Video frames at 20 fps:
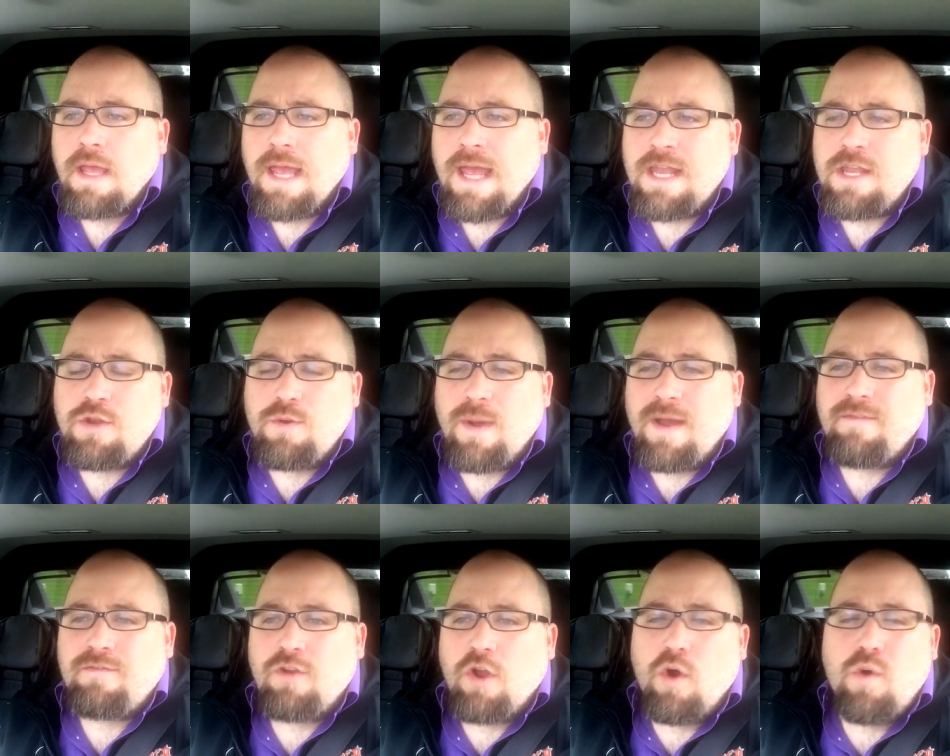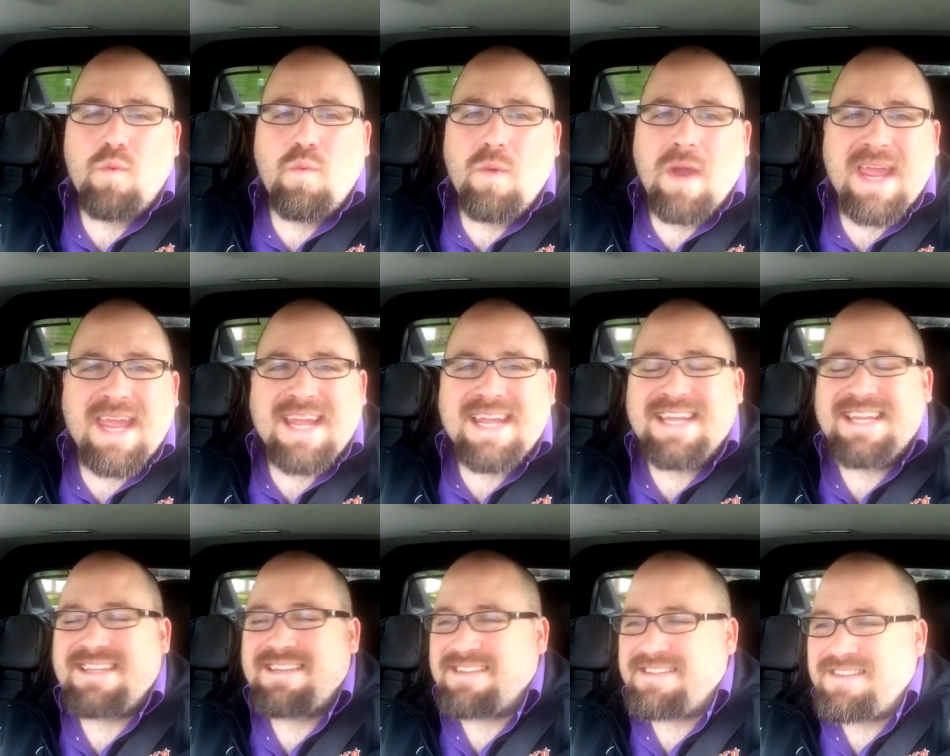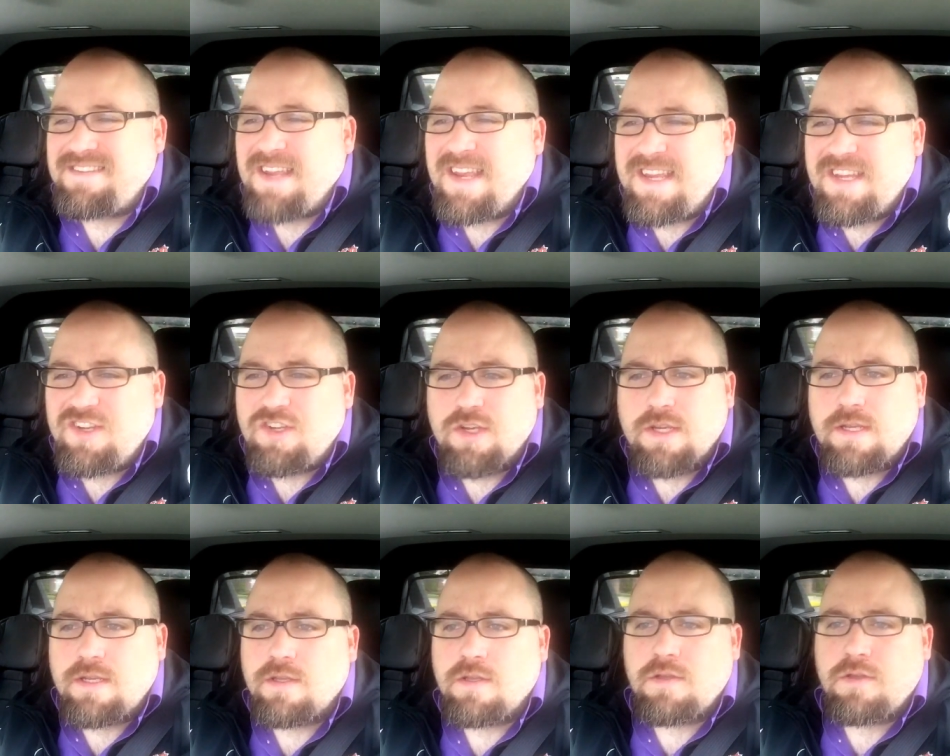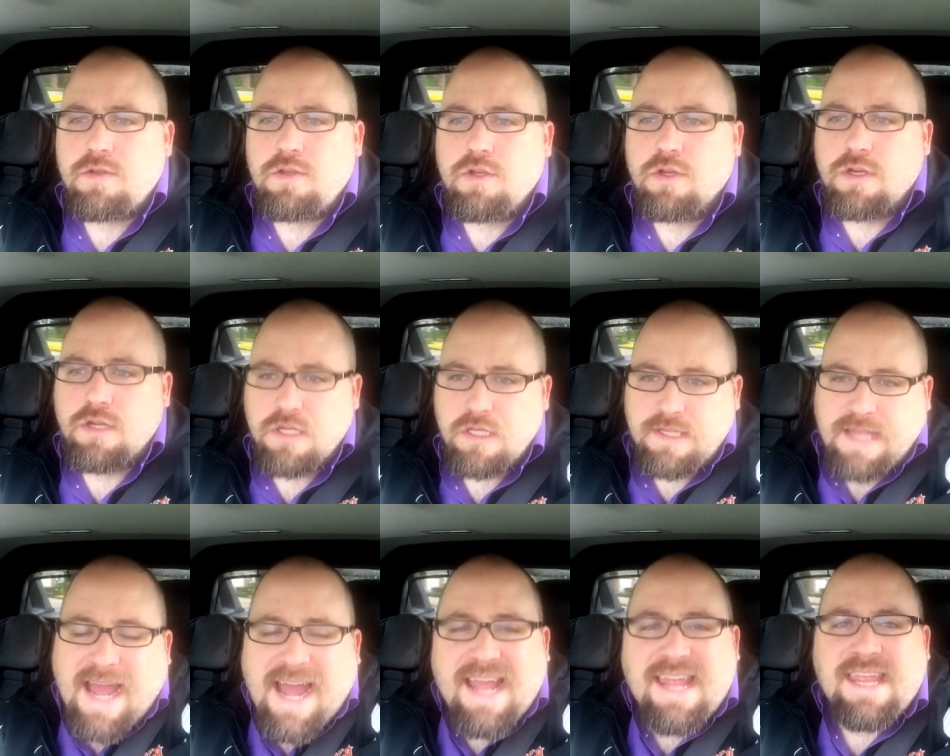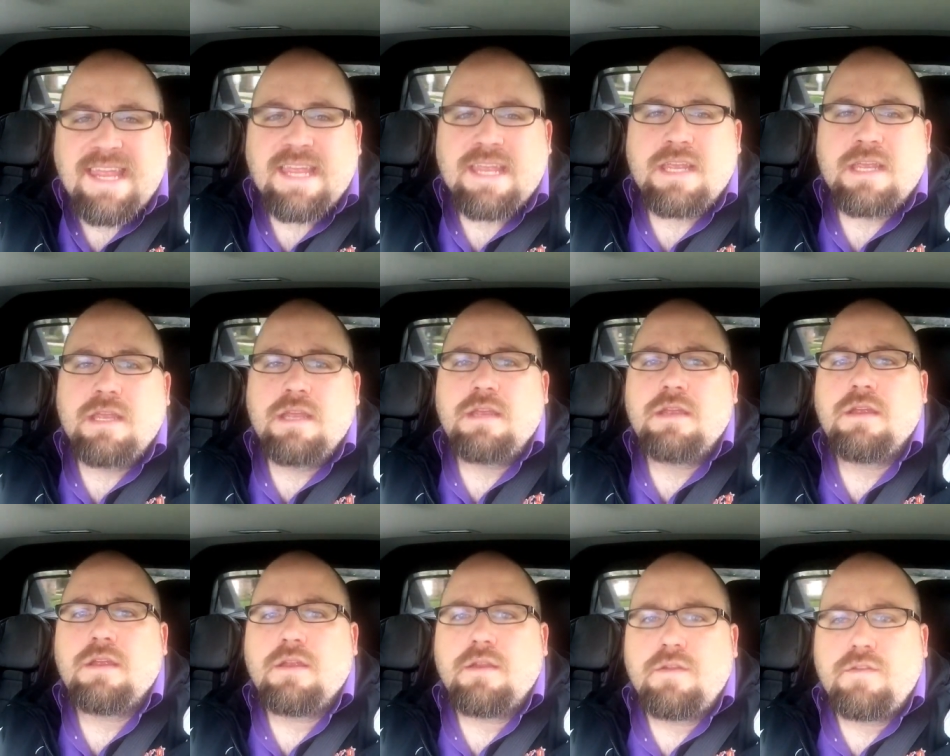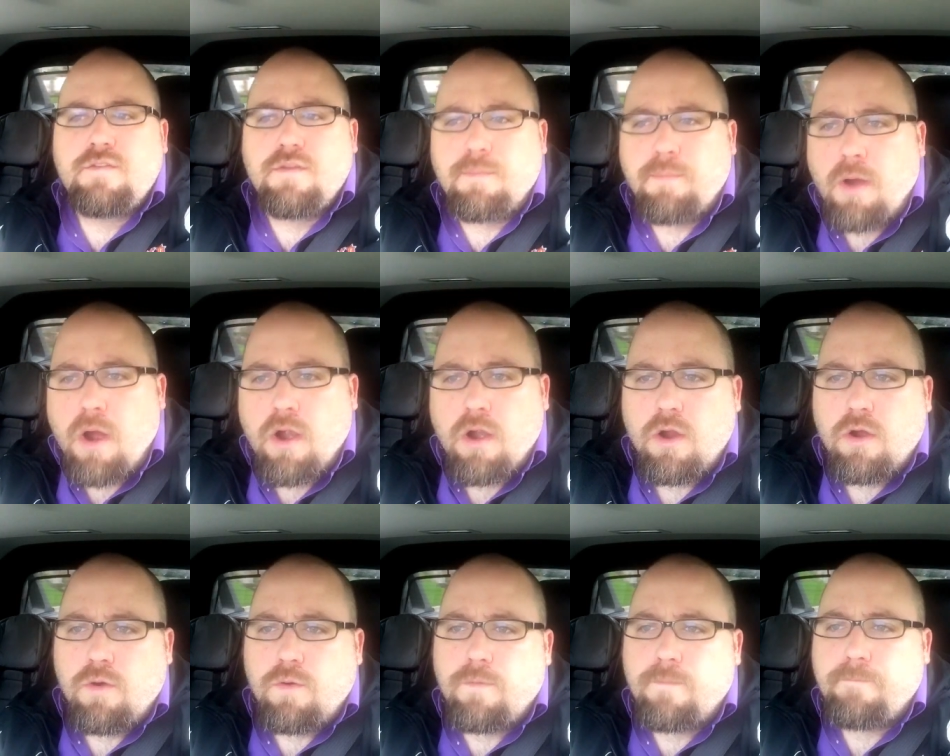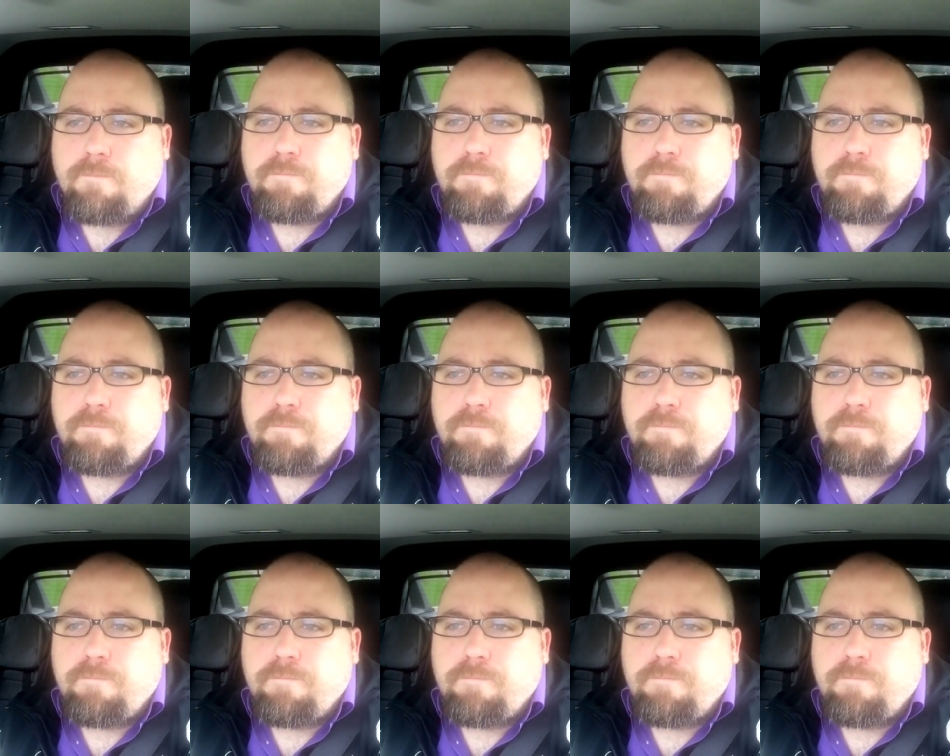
And you have no way to change it. You're dying tomorrow.